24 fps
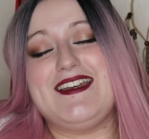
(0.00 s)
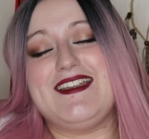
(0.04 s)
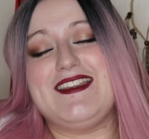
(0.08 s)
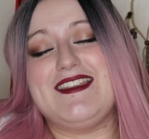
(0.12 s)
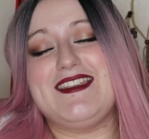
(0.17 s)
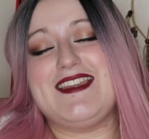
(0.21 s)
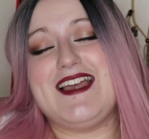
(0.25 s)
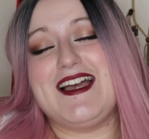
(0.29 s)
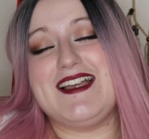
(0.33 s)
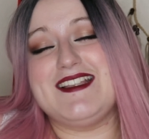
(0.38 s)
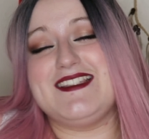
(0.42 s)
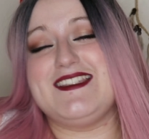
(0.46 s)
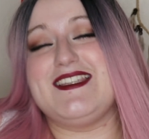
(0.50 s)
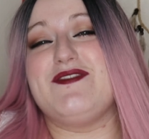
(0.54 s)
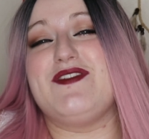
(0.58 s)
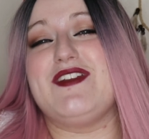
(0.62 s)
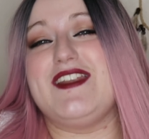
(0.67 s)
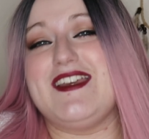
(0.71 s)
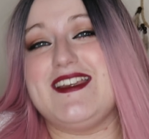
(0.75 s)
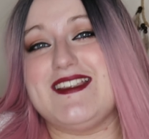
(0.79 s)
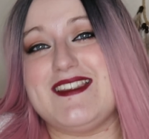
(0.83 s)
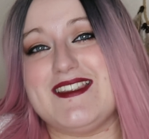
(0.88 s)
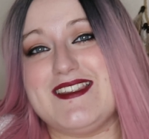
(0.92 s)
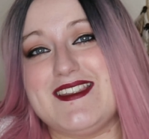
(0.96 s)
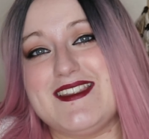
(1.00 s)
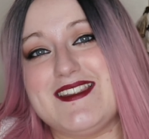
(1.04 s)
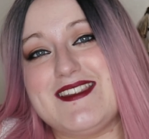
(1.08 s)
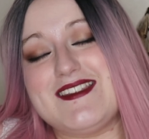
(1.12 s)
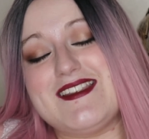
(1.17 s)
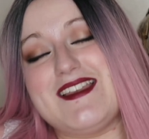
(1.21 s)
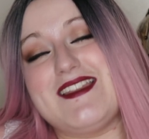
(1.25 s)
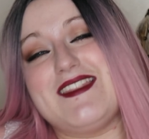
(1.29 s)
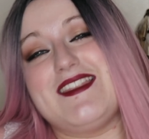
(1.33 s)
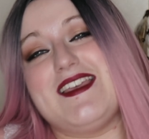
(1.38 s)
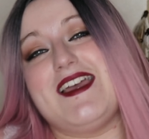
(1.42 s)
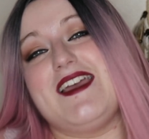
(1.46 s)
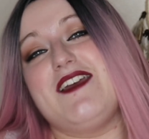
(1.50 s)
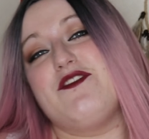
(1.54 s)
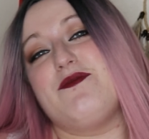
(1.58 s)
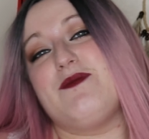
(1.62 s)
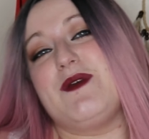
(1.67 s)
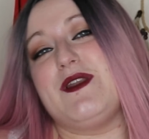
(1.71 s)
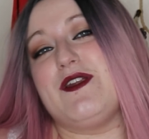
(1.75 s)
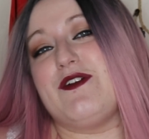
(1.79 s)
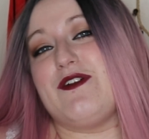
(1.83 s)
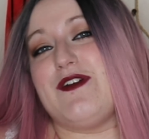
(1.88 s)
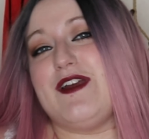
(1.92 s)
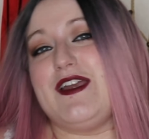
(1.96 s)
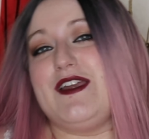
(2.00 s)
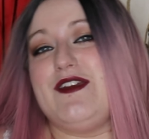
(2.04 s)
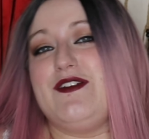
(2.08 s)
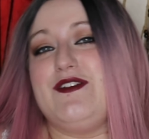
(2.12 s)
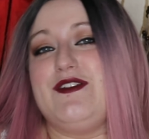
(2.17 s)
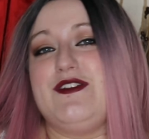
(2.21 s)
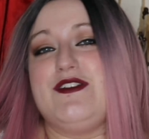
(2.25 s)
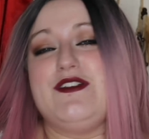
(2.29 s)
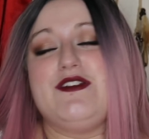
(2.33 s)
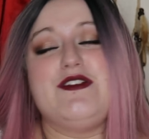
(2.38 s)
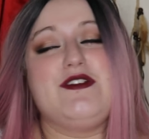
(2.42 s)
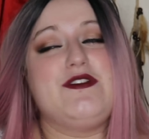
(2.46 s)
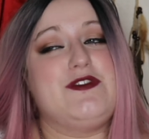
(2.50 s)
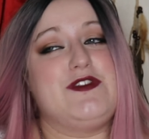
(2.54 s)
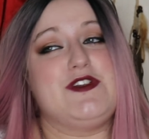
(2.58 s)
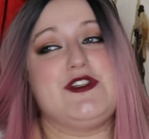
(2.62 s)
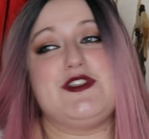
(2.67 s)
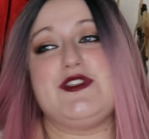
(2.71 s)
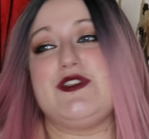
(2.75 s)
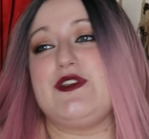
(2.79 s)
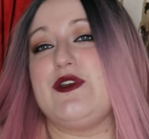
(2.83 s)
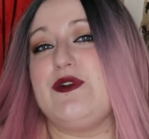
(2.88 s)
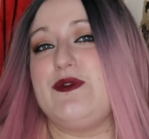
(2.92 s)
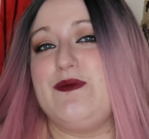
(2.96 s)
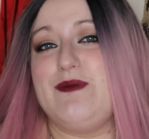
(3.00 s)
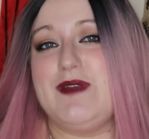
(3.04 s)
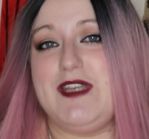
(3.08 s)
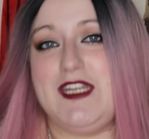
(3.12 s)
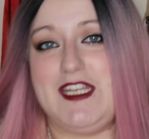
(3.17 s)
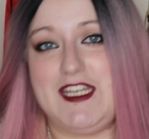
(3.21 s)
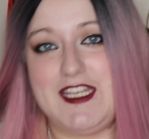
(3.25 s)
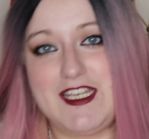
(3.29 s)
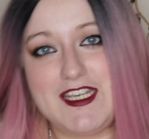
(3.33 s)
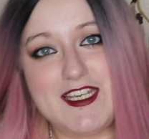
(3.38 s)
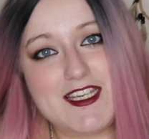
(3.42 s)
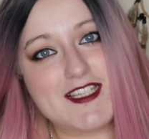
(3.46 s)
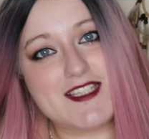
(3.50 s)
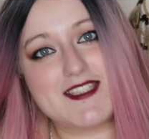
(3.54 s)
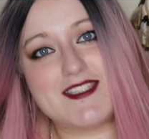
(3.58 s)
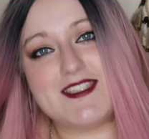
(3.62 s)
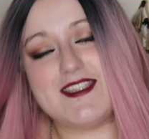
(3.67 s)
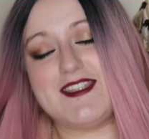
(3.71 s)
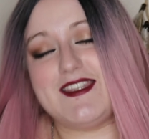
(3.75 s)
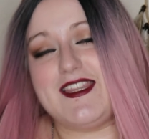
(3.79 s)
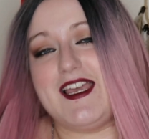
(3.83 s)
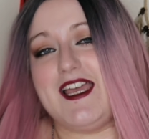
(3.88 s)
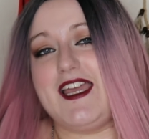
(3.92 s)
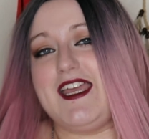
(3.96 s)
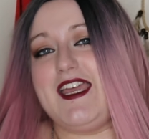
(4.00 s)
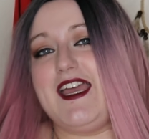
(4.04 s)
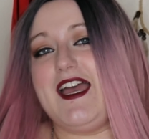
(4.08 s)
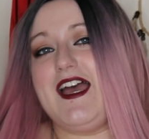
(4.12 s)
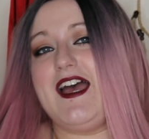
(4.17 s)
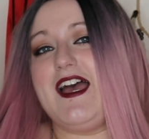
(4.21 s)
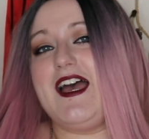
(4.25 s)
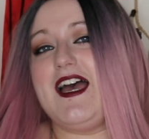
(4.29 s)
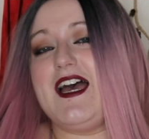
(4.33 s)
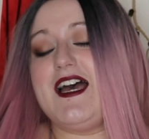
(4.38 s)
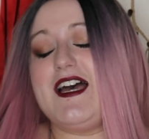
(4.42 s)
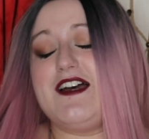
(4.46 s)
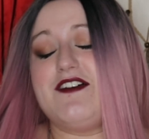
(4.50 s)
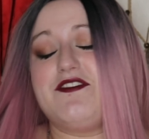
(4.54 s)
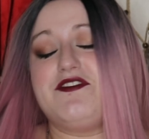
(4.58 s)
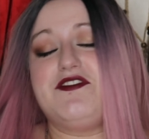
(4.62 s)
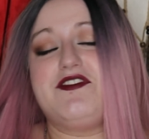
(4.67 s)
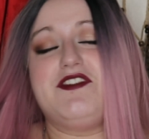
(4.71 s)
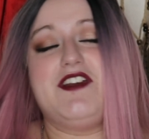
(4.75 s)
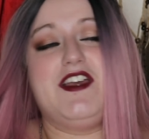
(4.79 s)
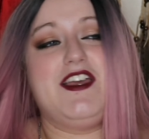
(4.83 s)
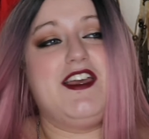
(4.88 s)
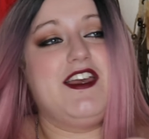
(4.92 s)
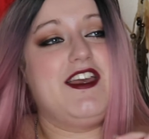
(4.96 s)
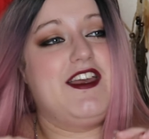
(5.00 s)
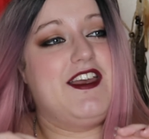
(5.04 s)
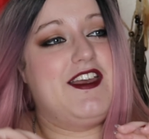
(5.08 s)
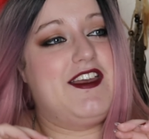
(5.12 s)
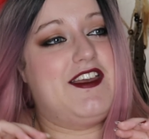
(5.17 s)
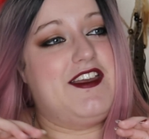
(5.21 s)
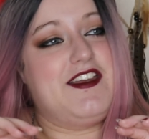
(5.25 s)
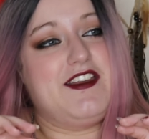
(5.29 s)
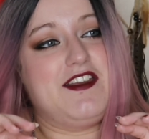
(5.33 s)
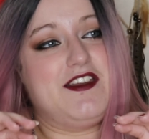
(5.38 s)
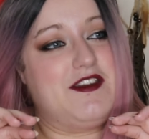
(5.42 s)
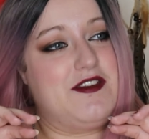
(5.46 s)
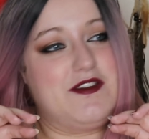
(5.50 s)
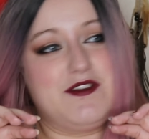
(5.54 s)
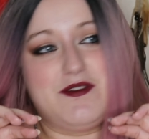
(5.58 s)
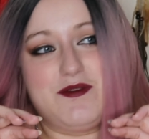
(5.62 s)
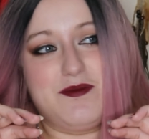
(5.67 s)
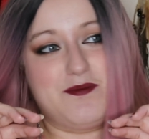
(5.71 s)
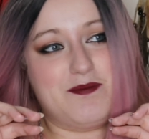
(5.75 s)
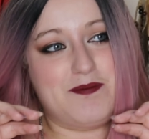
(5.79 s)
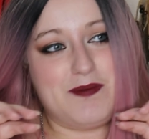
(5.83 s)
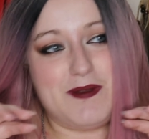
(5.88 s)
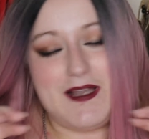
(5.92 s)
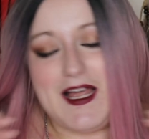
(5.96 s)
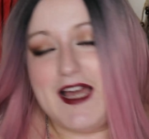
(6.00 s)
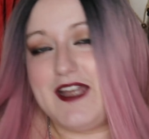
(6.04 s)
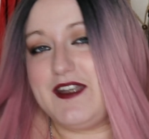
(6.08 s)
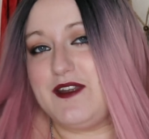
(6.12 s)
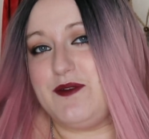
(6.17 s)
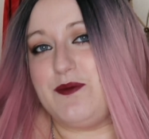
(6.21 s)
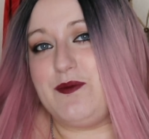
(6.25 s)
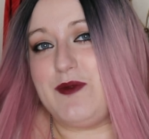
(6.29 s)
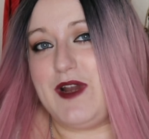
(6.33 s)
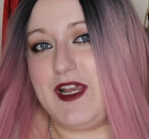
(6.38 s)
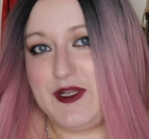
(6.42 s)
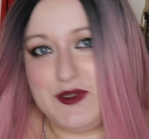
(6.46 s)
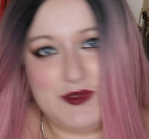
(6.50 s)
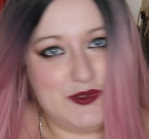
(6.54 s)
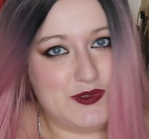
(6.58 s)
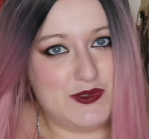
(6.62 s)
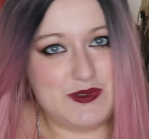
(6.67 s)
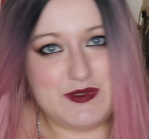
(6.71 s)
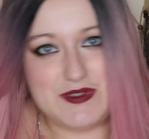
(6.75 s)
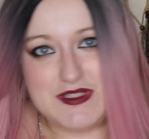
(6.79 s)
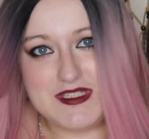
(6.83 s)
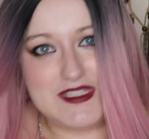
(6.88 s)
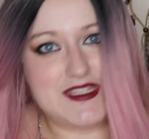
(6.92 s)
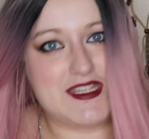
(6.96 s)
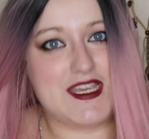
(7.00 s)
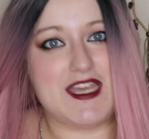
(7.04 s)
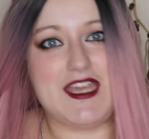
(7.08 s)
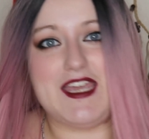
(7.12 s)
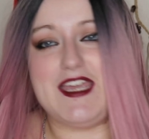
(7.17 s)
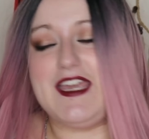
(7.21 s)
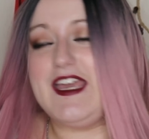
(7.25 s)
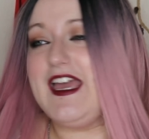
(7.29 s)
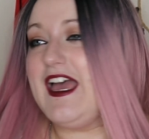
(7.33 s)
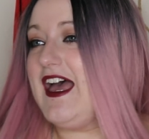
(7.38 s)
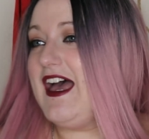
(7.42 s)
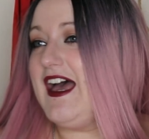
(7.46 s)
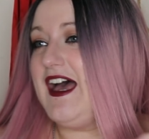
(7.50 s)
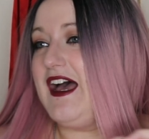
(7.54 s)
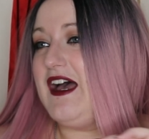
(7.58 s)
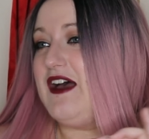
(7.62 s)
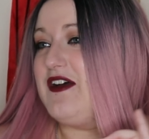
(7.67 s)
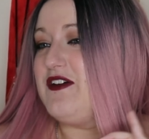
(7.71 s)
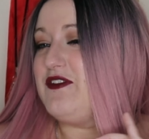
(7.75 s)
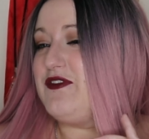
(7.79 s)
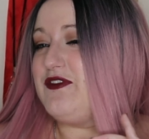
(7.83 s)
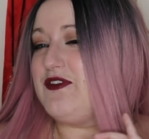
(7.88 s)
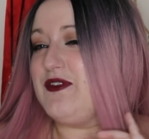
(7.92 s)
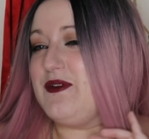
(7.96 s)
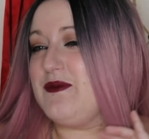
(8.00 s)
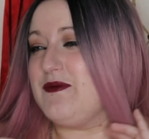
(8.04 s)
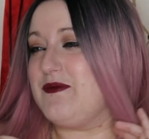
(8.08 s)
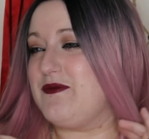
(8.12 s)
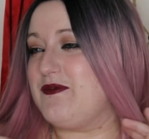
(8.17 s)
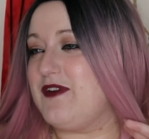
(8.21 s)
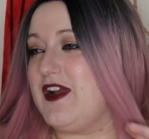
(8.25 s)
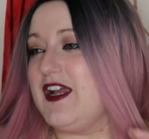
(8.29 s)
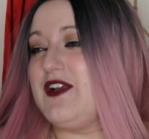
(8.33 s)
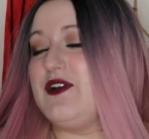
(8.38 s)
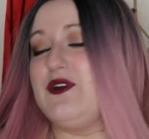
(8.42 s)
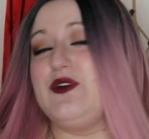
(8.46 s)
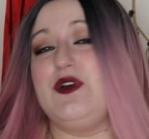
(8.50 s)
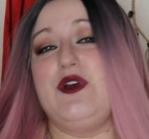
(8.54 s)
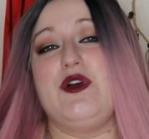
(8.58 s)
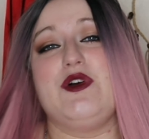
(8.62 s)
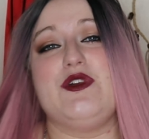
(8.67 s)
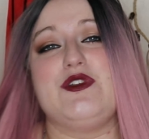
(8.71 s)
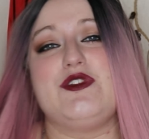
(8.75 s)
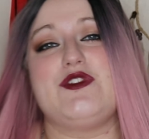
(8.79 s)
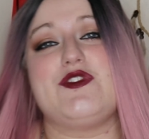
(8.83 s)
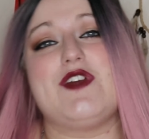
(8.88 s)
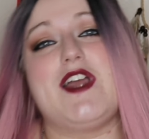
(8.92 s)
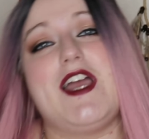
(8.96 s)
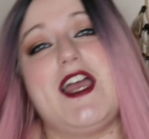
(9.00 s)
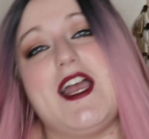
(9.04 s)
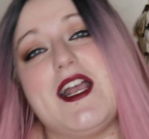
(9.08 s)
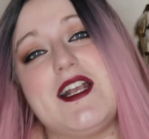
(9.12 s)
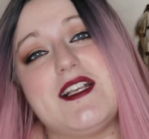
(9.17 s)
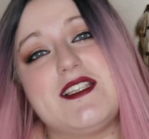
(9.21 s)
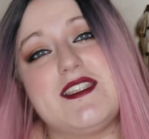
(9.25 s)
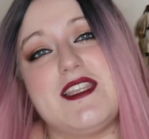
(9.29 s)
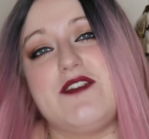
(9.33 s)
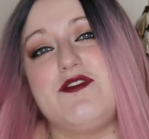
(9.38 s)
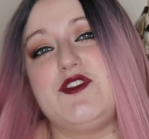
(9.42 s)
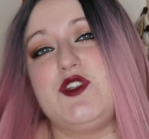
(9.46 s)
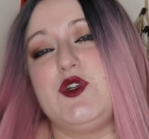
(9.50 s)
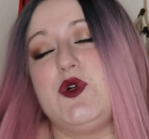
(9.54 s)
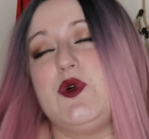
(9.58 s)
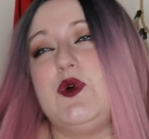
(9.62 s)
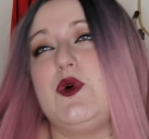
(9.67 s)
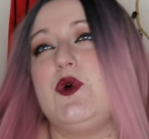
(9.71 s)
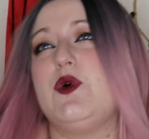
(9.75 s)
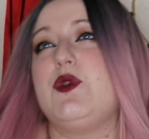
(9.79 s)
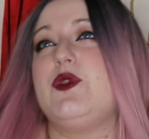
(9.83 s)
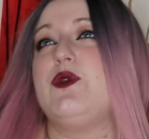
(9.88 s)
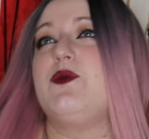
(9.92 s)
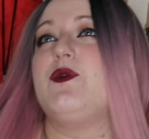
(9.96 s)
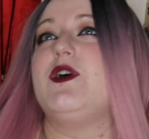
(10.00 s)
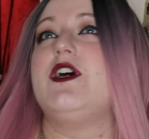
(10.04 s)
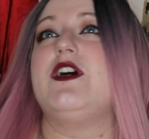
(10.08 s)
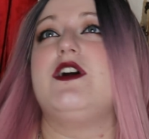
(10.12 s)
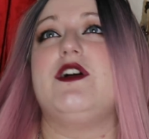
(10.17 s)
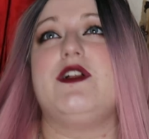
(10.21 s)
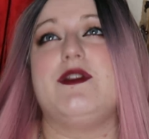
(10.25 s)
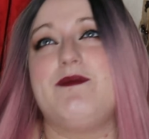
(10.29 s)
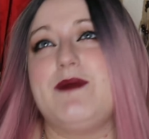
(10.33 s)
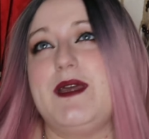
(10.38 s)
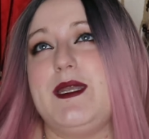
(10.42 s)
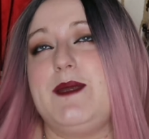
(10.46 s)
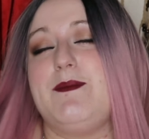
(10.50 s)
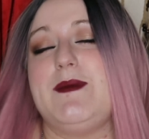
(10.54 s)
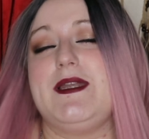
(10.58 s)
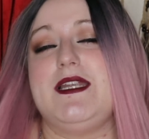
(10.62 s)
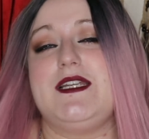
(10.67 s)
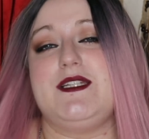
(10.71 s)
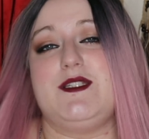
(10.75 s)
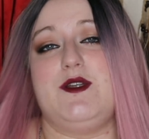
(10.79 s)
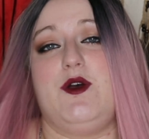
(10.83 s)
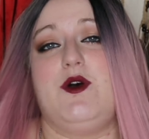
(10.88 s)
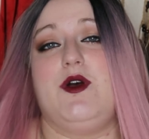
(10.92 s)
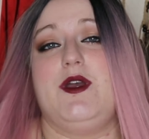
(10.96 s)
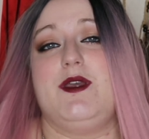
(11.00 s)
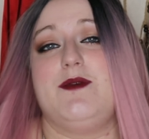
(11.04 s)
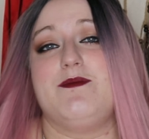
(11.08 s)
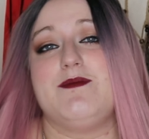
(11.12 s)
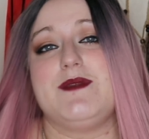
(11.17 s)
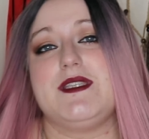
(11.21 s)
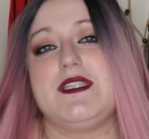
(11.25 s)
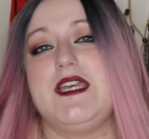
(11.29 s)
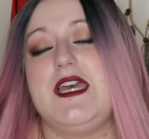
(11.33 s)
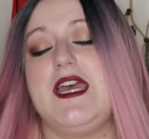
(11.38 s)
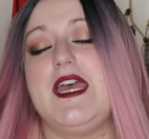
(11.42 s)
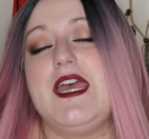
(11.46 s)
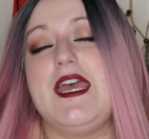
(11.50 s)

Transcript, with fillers: that's Evanescence. They have been around for so many years. They have platinum records, they have record contracts, they've toured the world many, many times.